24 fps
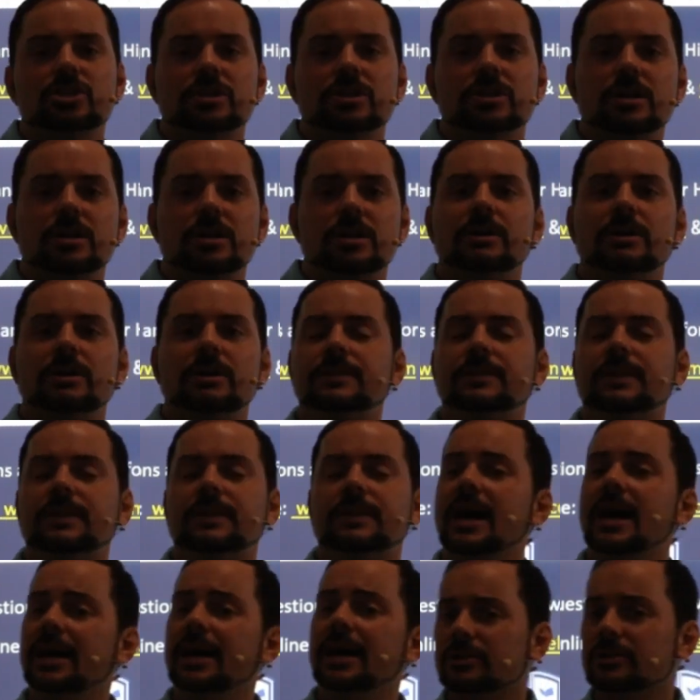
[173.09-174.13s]
about the I E
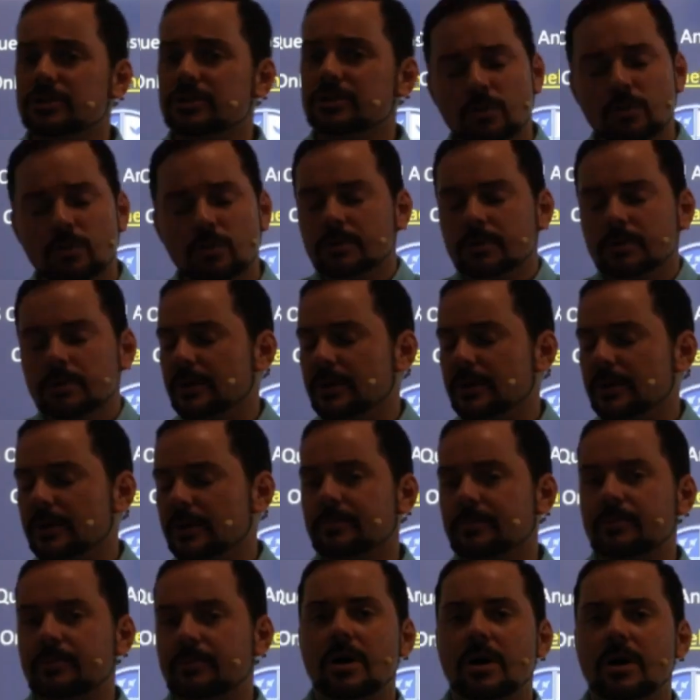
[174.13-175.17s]
L T S or about our
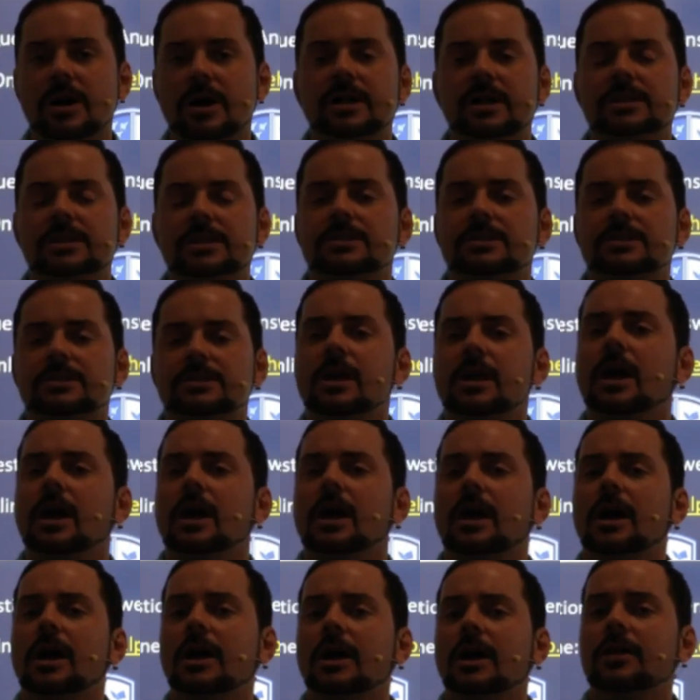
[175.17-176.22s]
products uh,